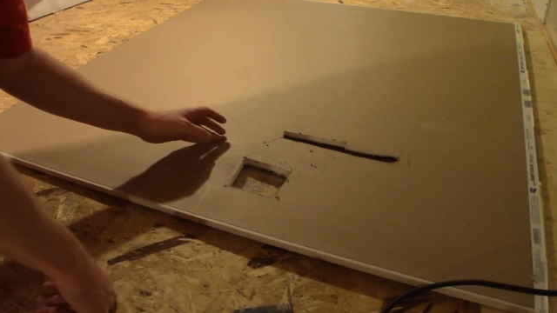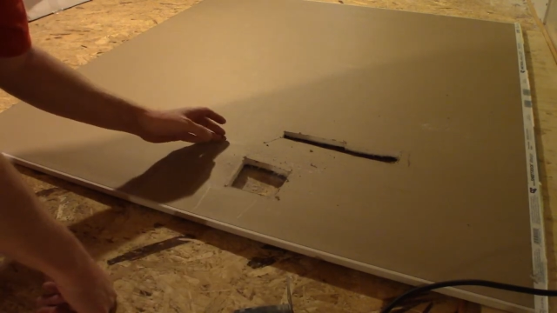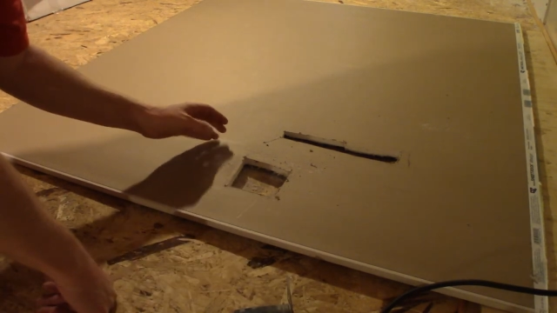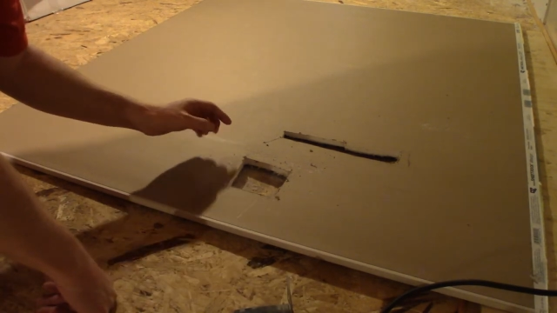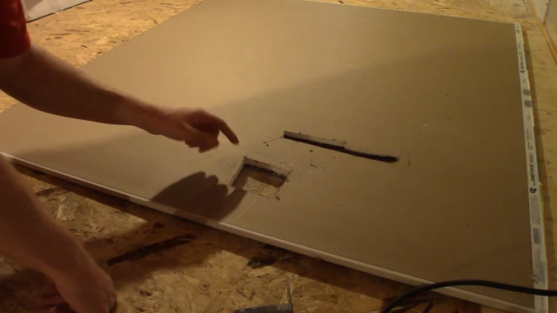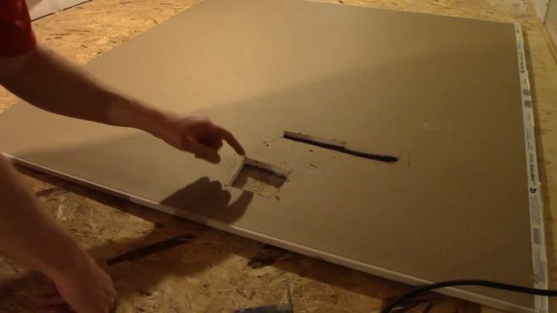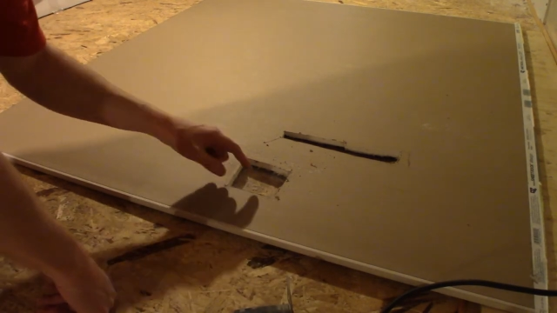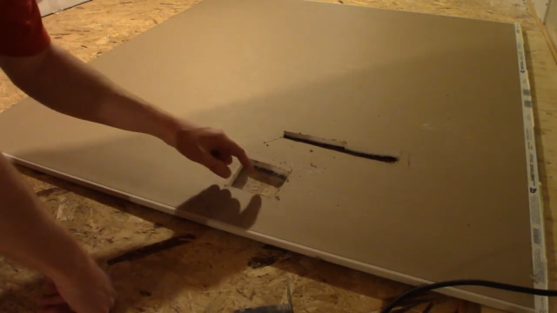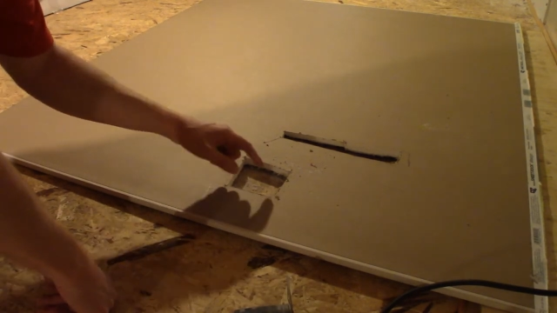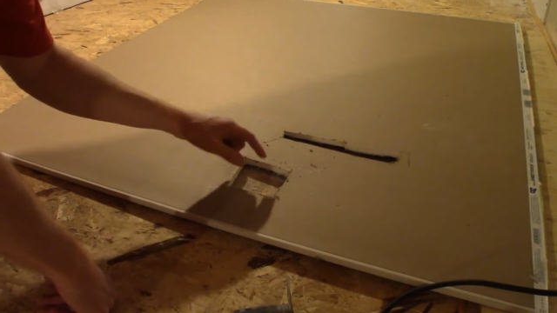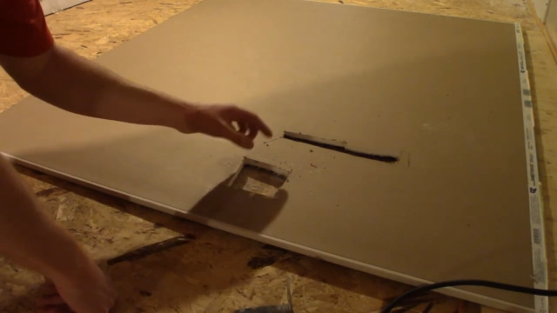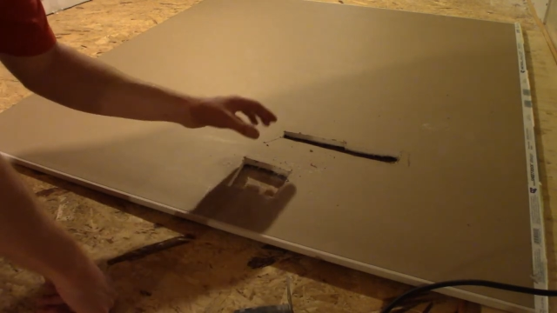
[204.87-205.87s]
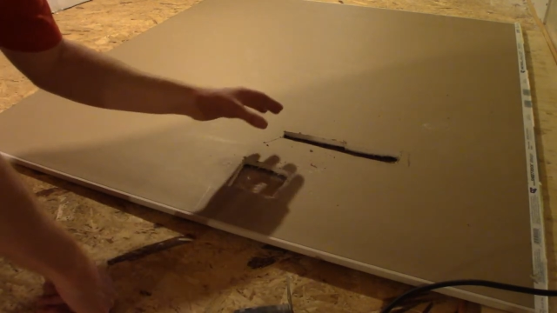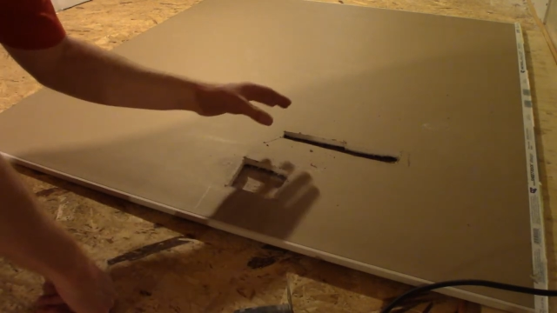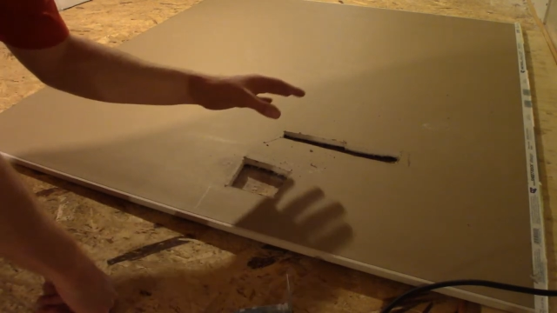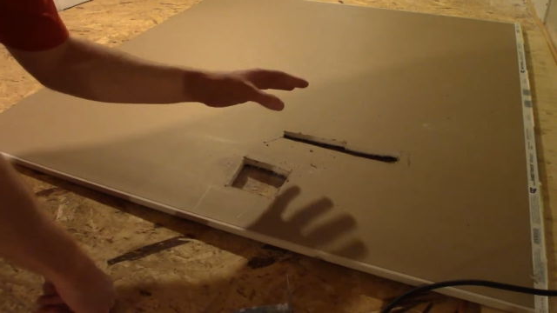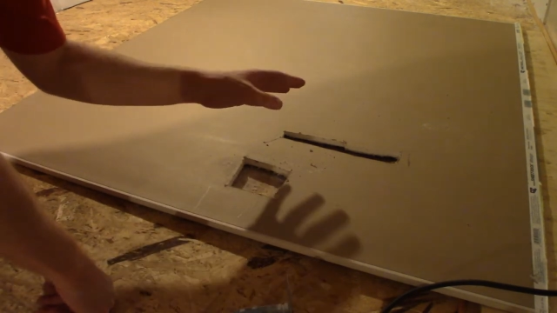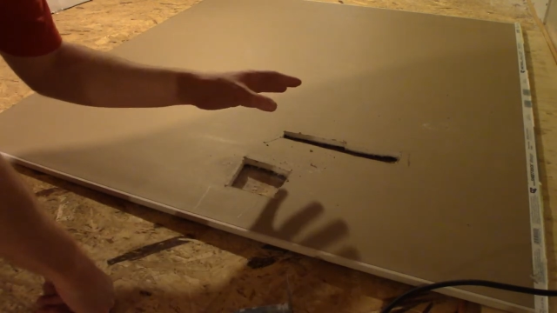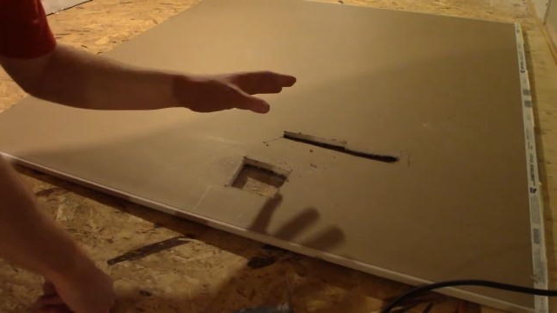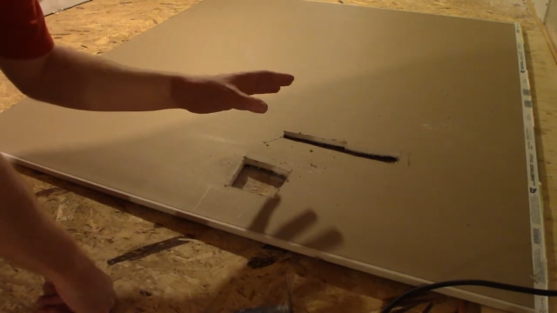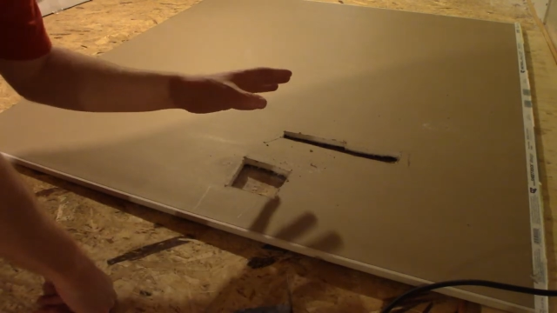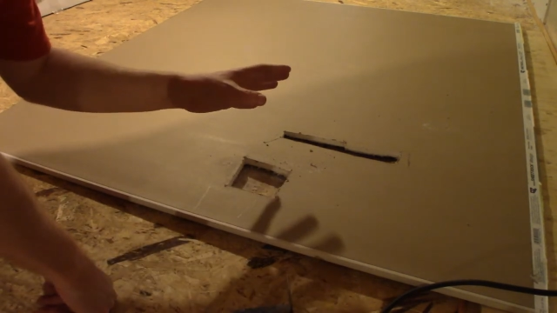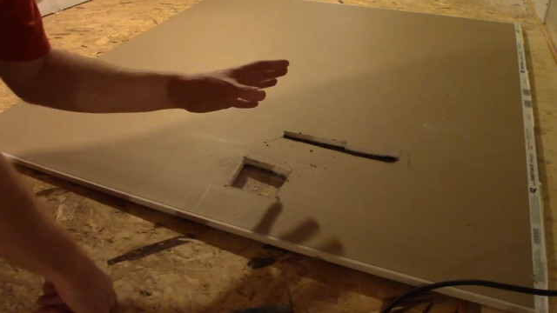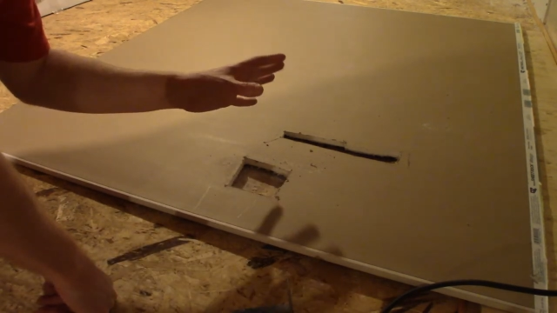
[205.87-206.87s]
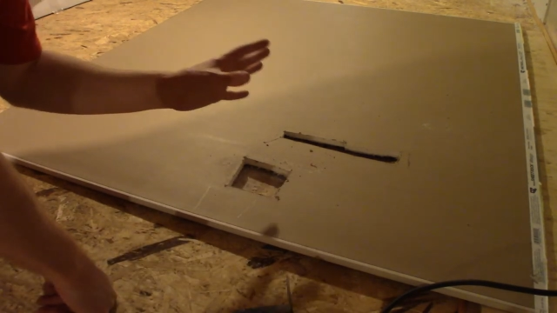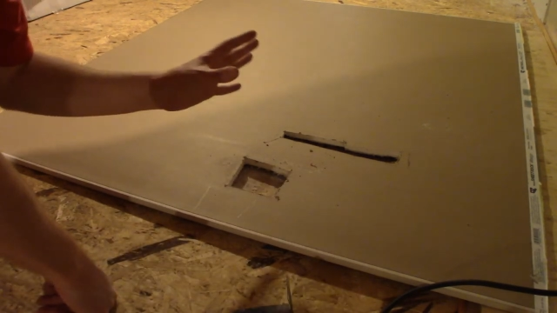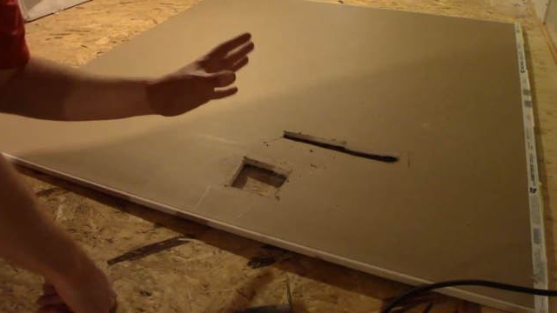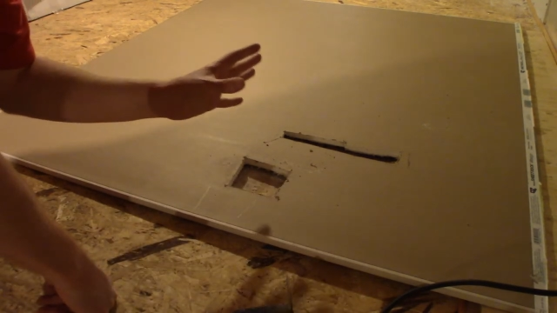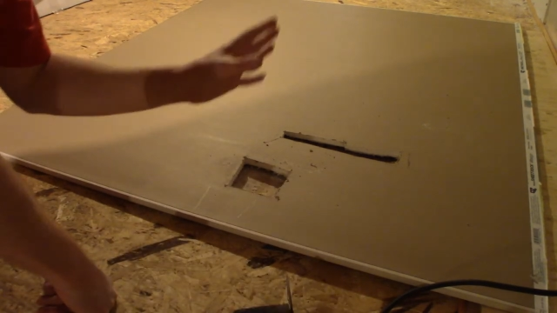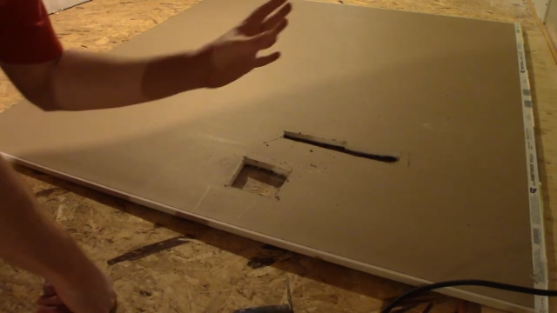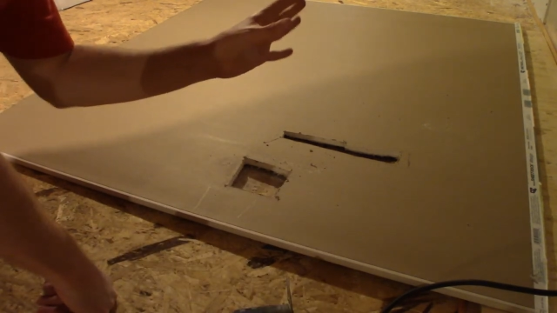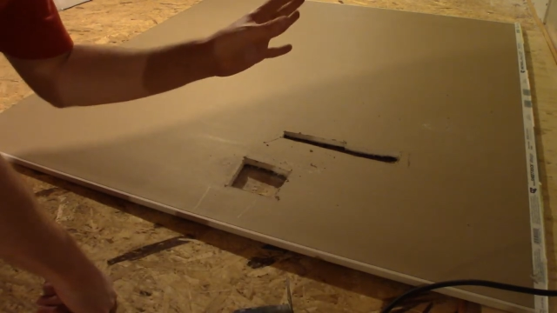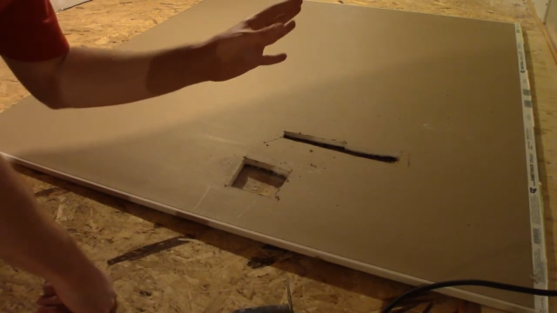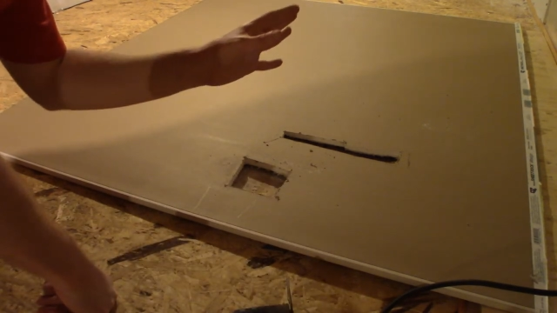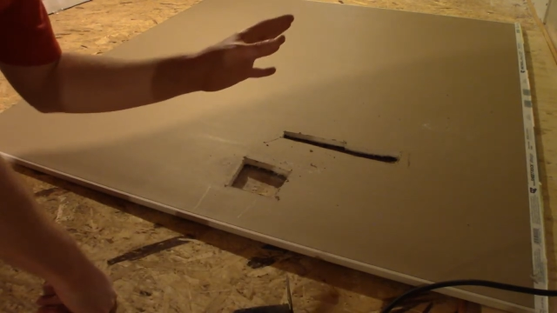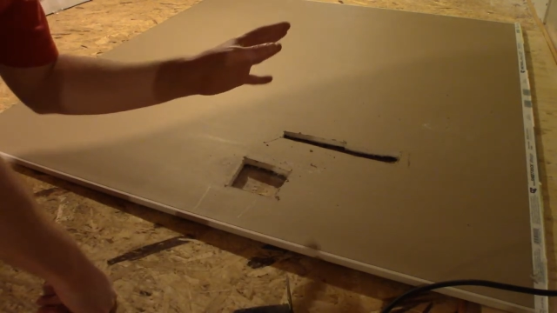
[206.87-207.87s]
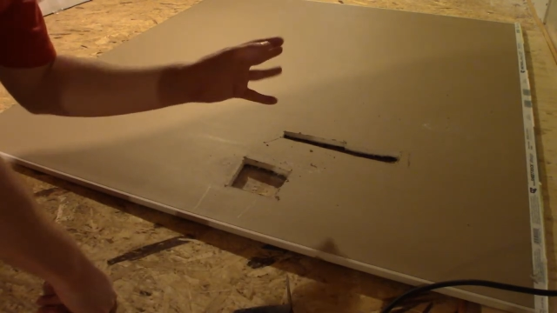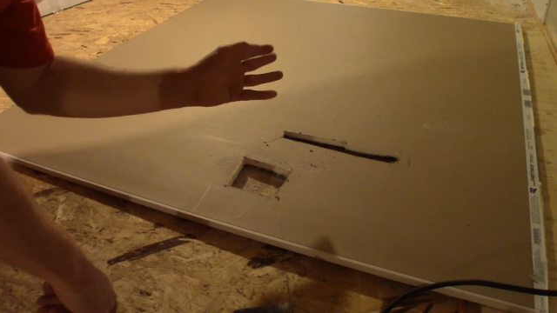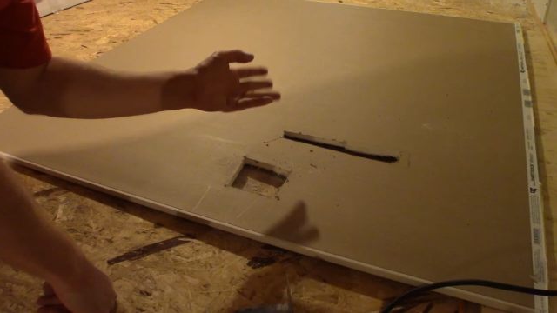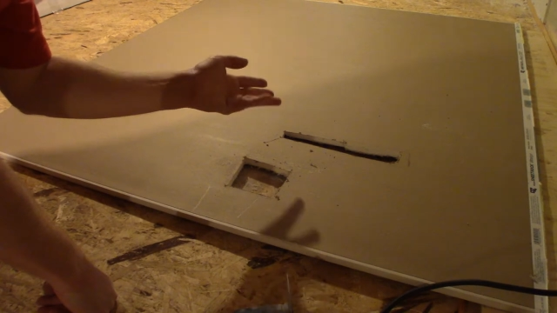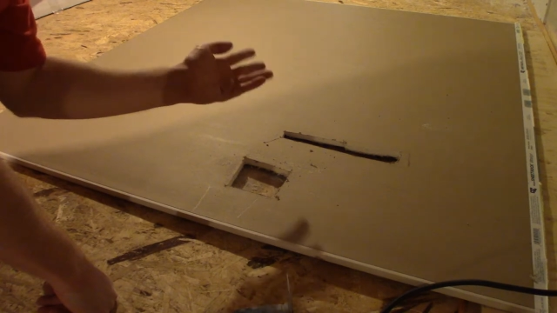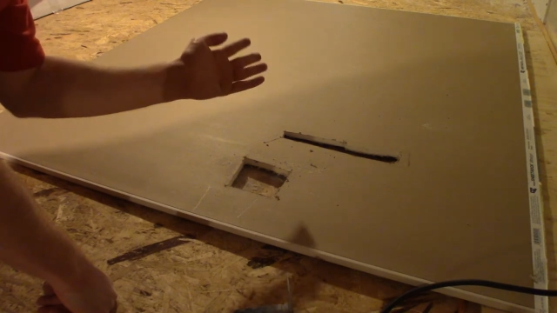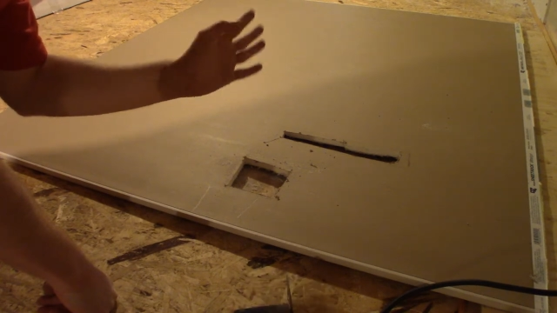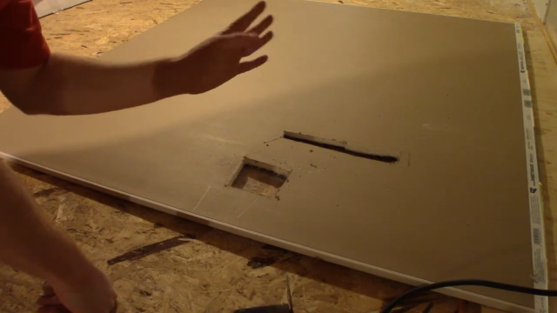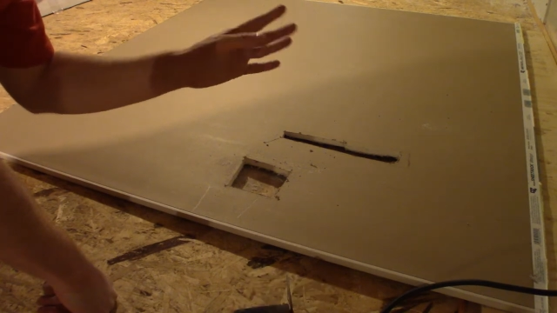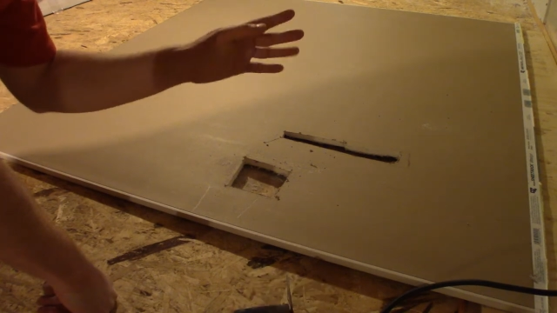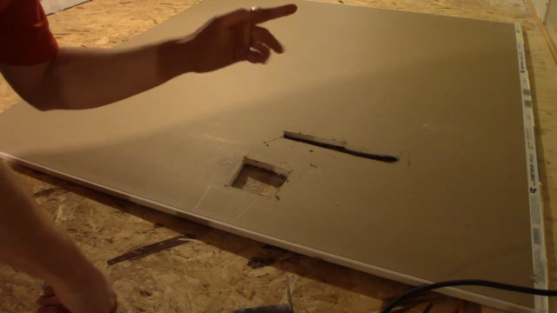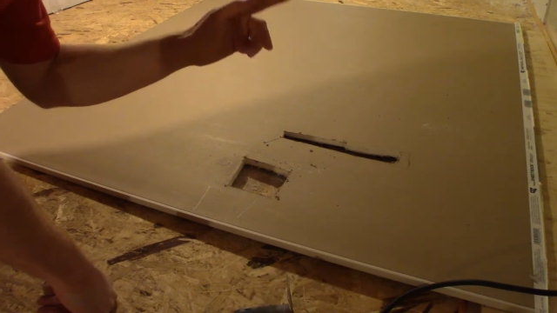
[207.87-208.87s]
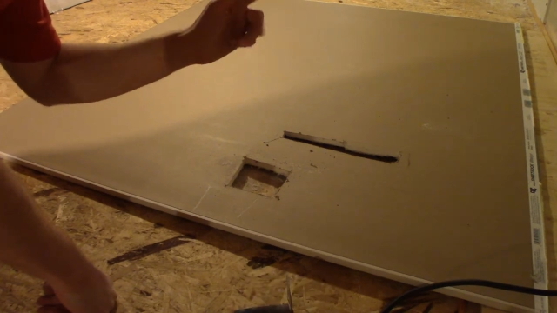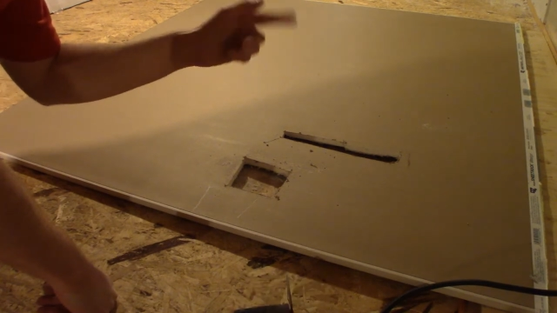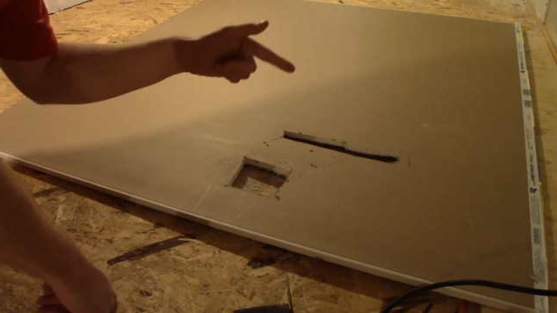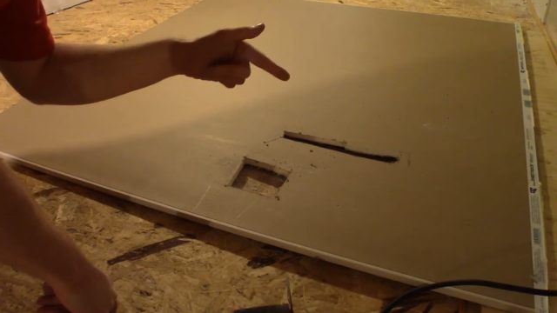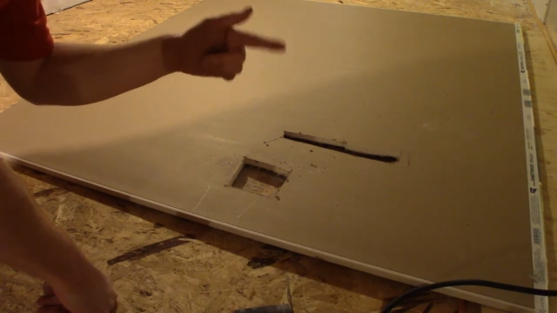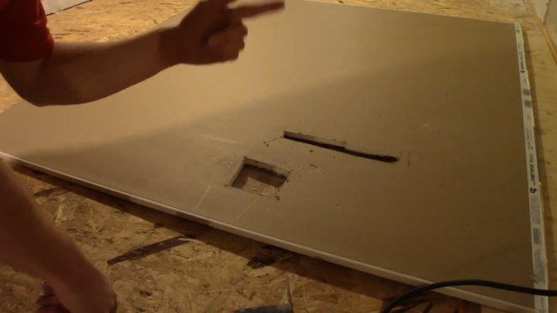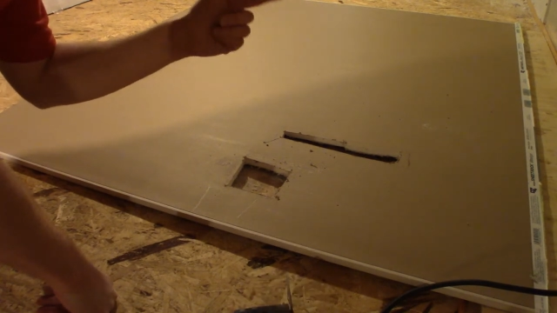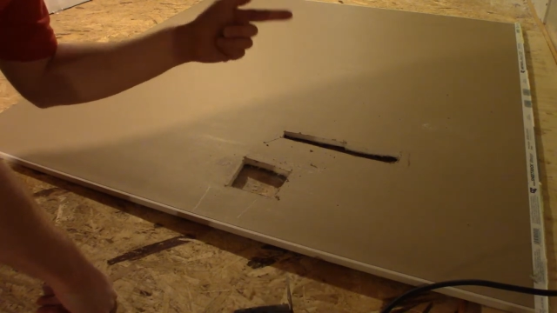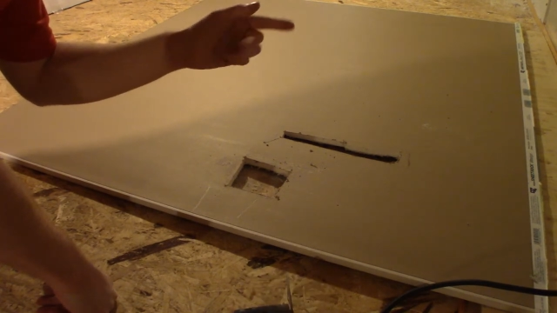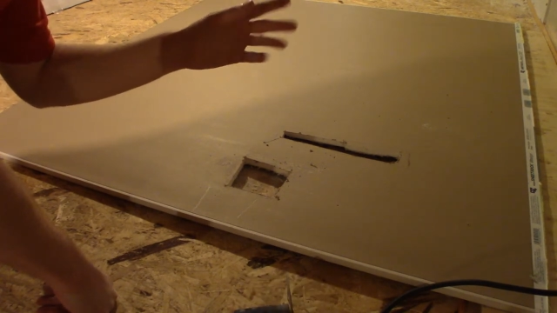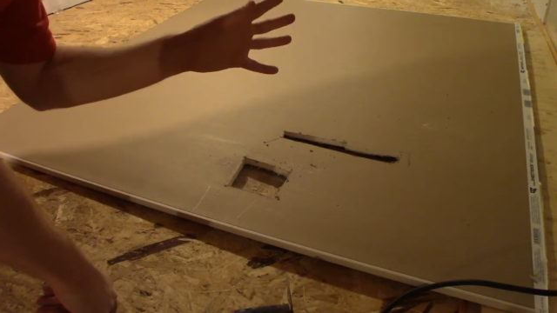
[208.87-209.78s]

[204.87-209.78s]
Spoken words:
Nobody's mouth can be seen.